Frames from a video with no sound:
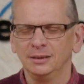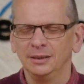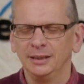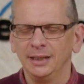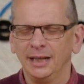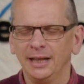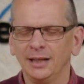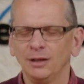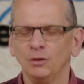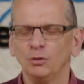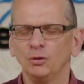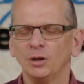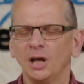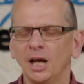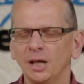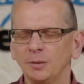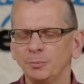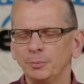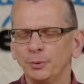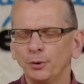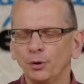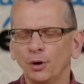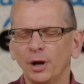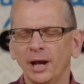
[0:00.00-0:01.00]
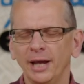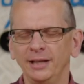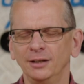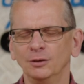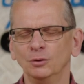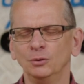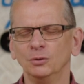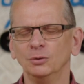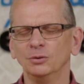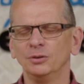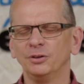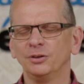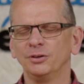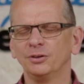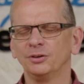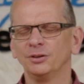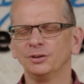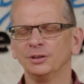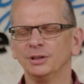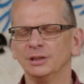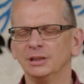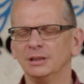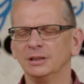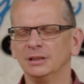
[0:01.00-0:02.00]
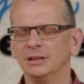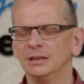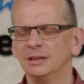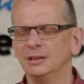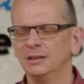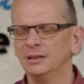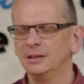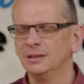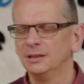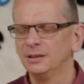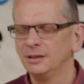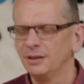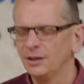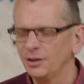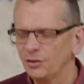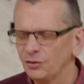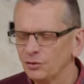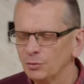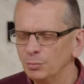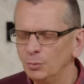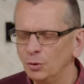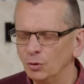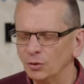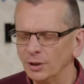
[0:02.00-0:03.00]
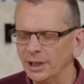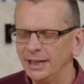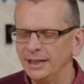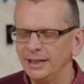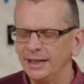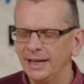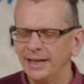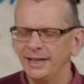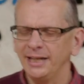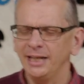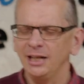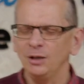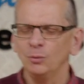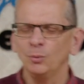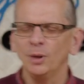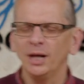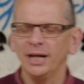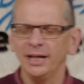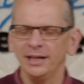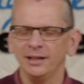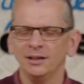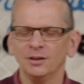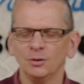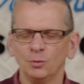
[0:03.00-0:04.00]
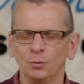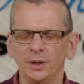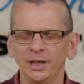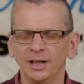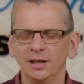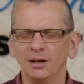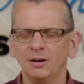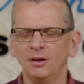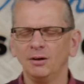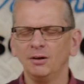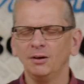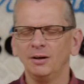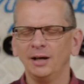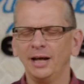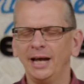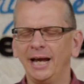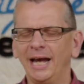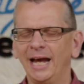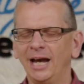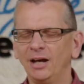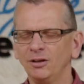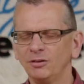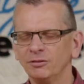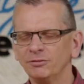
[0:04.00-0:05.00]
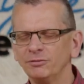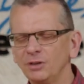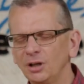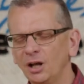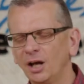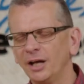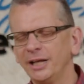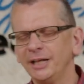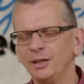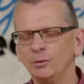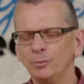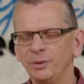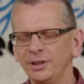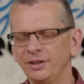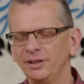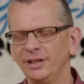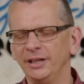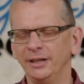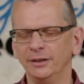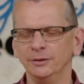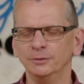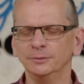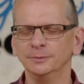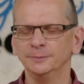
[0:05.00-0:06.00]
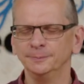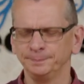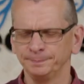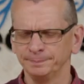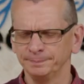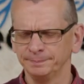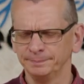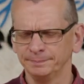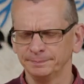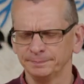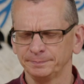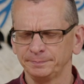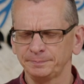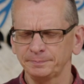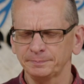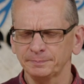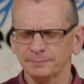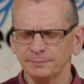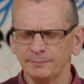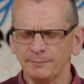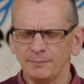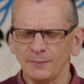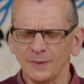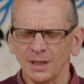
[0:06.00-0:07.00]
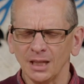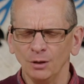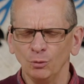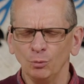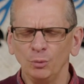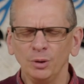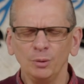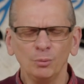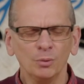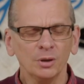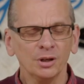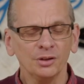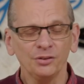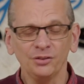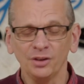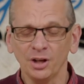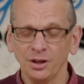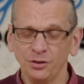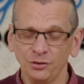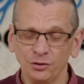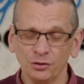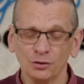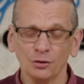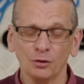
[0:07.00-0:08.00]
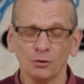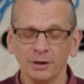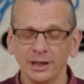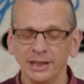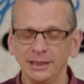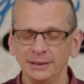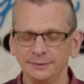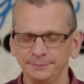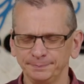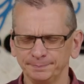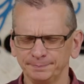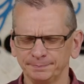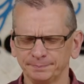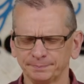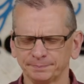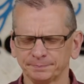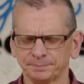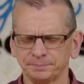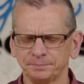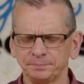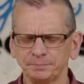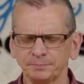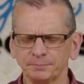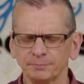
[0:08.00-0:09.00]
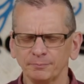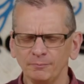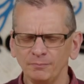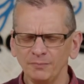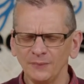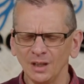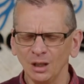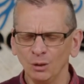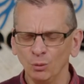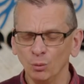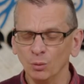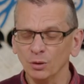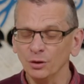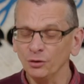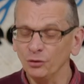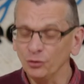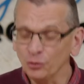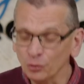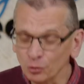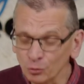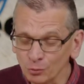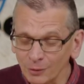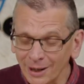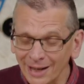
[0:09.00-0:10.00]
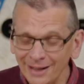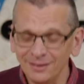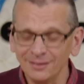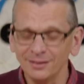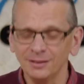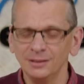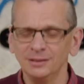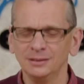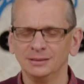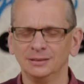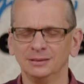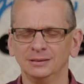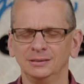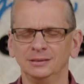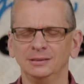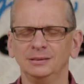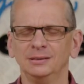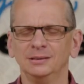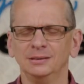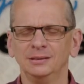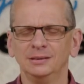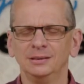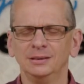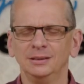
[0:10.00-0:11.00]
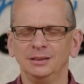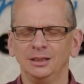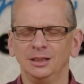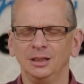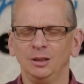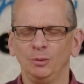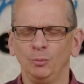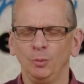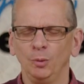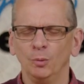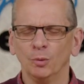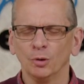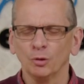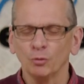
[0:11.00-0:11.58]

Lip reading: And Lord, I pray, Lord, this morning, any way that we are out of line with you, we want to say sorry, we want to surrender, we want to